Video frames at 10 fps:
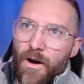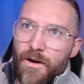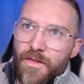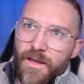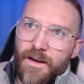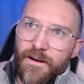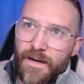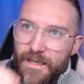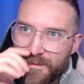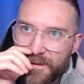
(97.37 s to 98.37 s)
are there
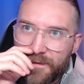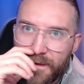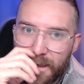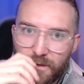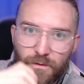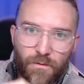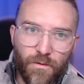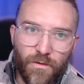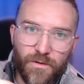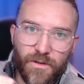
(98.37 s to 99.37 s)
any specific
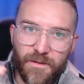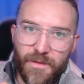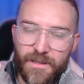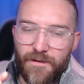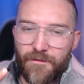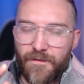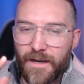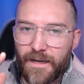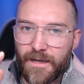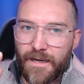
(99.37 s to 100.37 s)
tools or
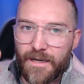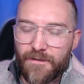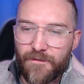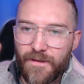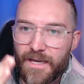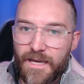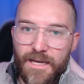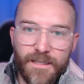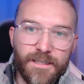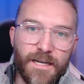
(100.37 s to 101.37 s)
specific kind of key
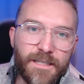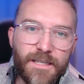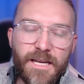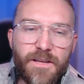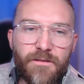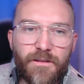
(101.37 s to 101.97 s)
insights that you